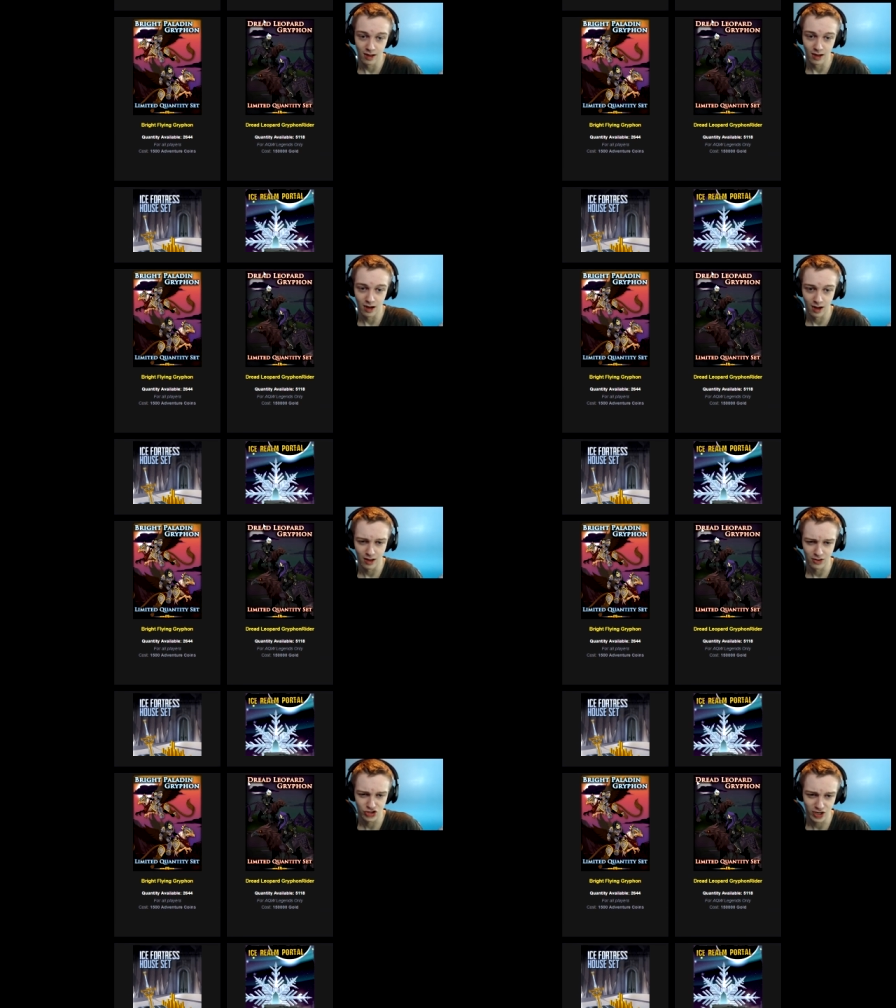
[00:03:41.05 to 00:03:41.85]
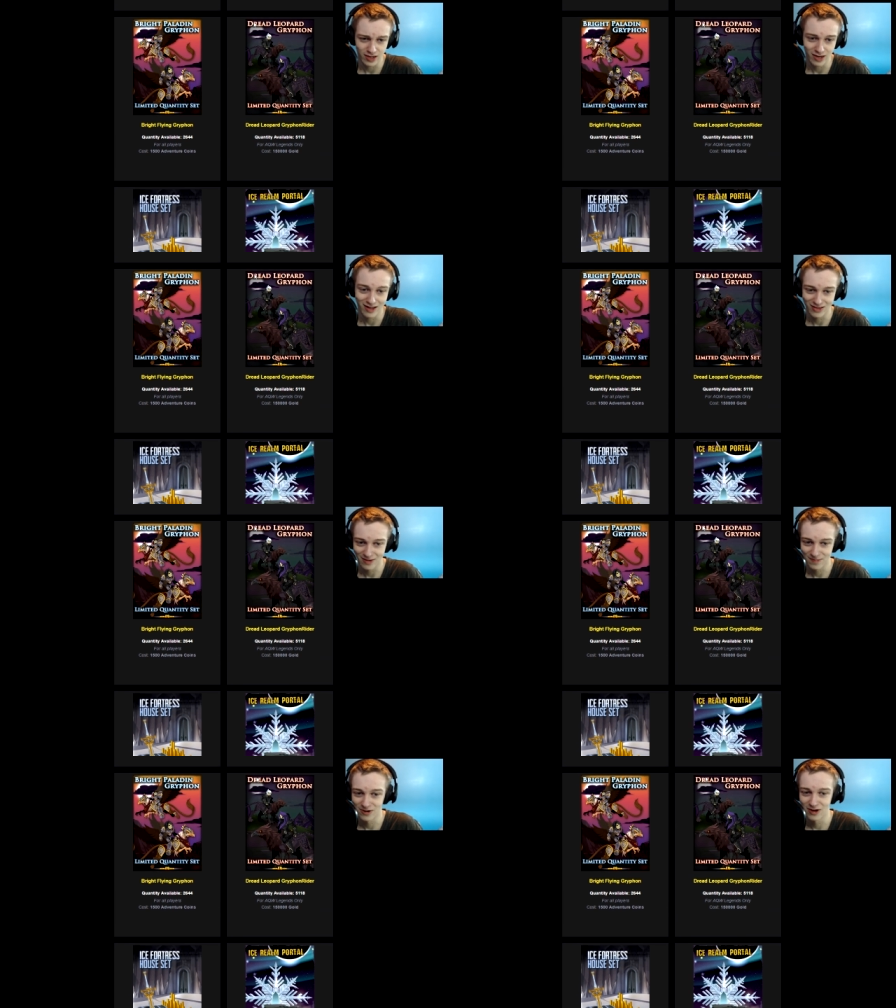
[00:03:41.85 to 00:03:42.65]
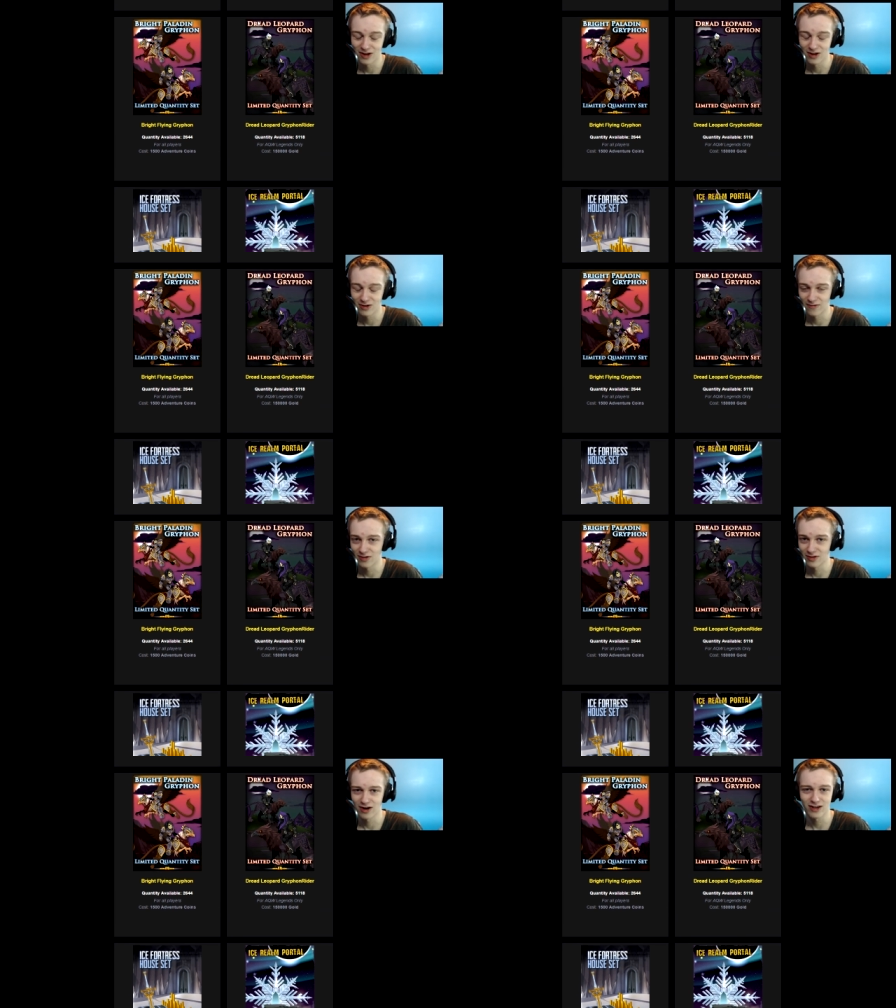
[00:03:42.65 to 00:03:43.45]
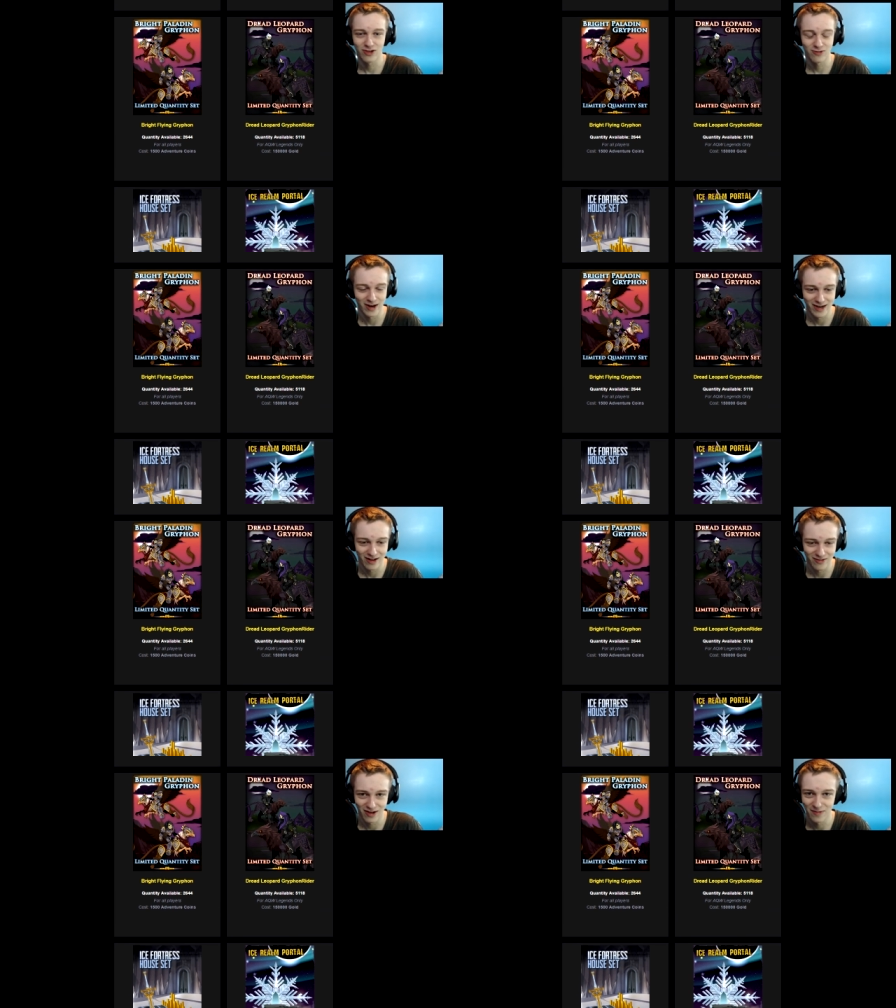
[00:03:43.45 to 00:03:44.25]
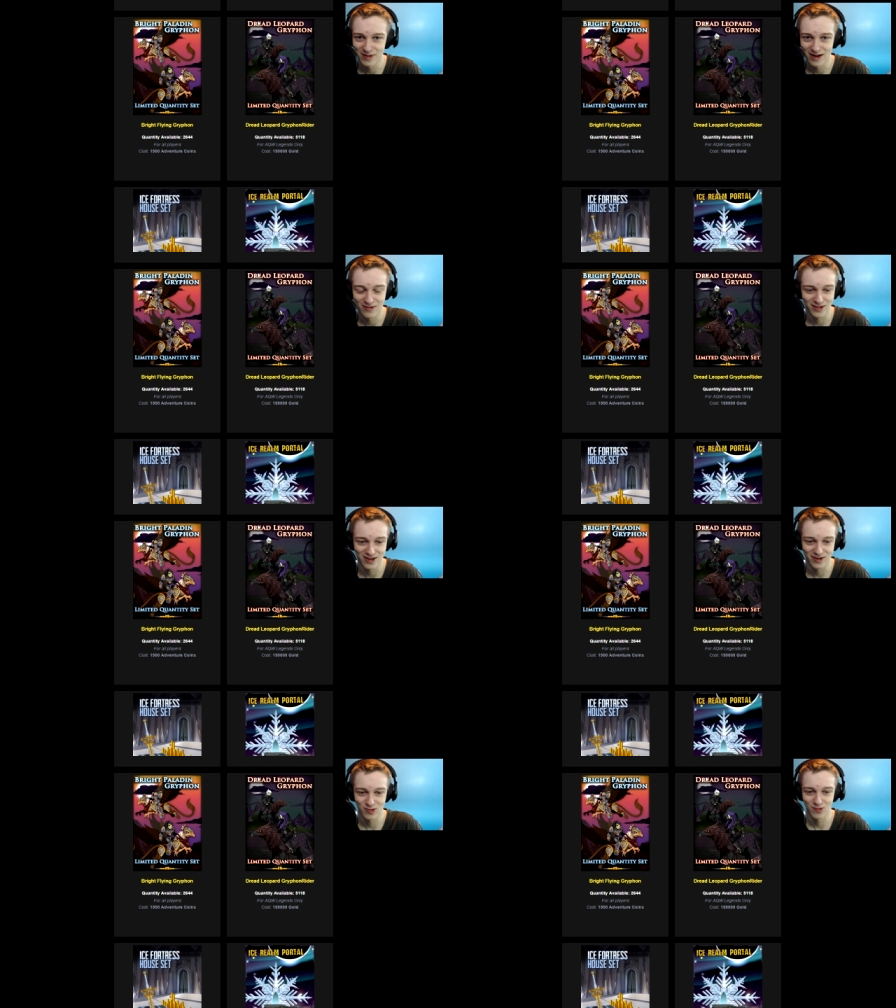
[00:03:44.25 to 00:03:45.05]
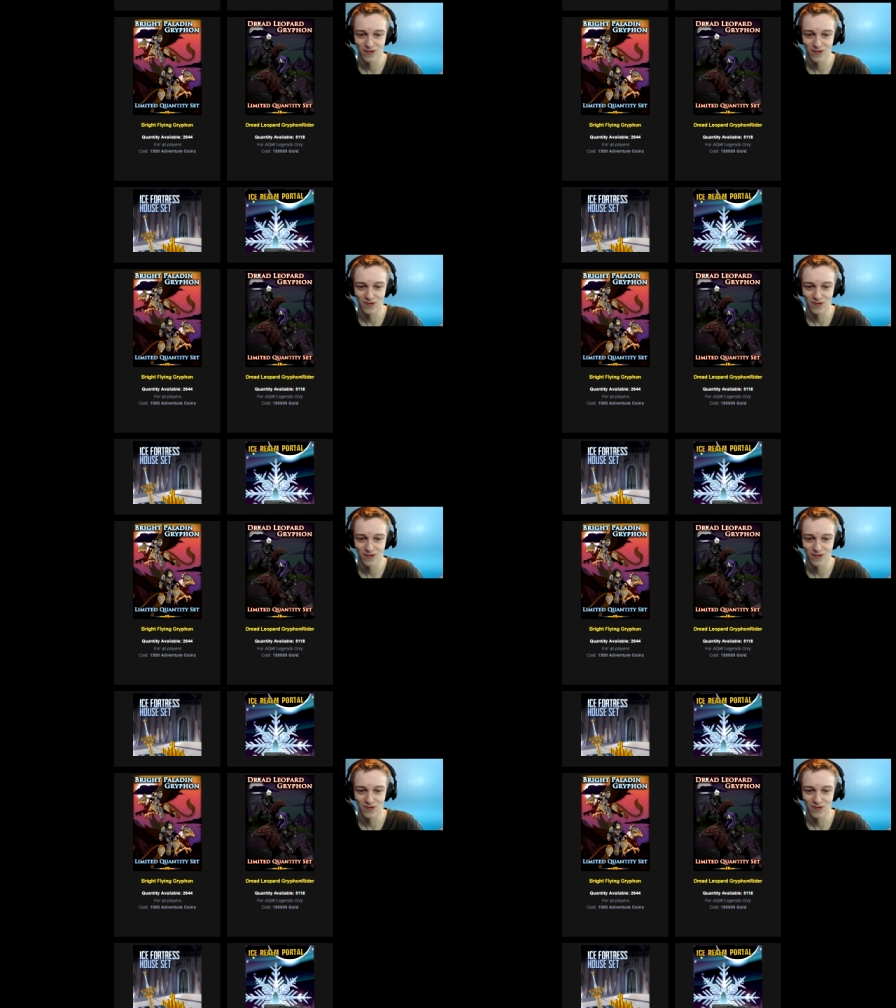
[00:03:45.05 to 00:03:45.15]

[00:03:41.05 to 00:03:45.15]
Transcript: Uh, the Dread, Leopard, Griffith, sorry, I just ran down up and down the stairs real